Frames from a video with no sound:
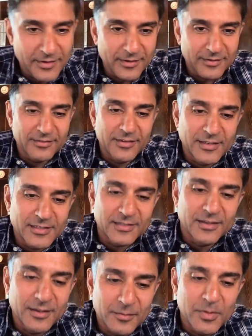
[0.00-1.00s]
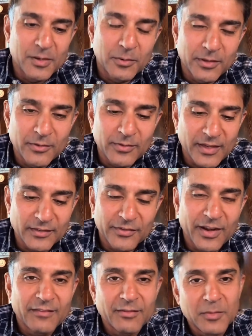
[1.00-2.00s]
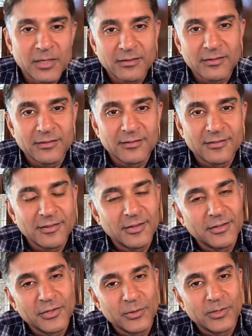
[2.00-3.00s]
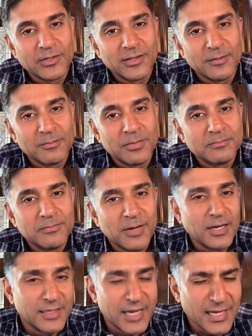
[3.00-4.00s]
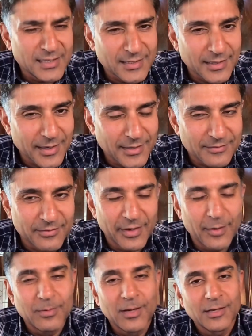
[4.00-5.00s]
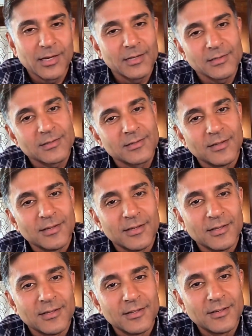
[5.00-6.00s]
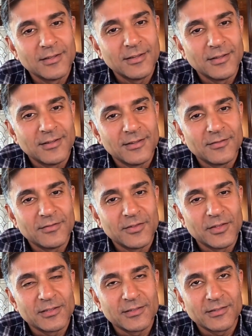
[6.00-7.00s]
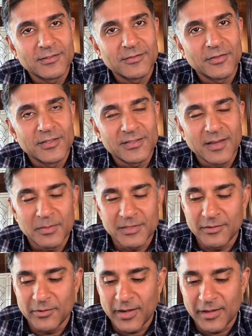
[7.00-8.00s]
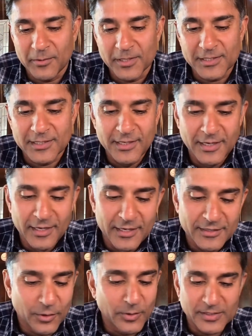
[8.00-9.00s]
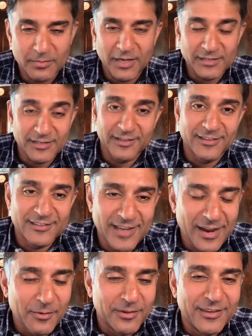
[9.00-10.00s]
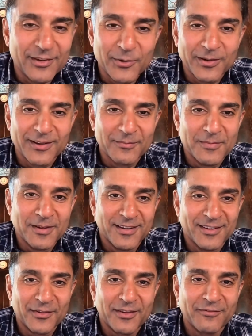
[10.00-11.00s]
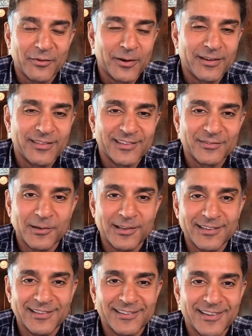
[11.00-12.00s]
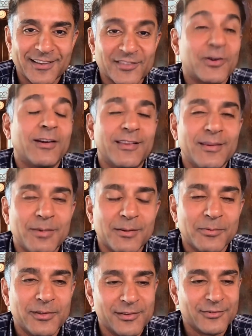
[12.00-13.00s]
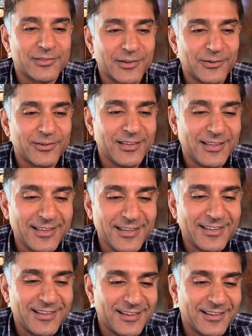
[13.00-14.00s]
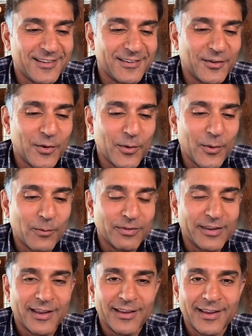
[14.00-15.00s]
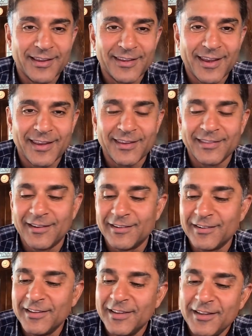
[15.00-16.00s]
Nice to be with you. Thanks for having me on your podcast, I guess, video podcast for this episode. Anyways, it's always a pleasure to chat with you, and I'm looking forward to this one. And I'll try to keep up with you. So hopefully I can hang in there.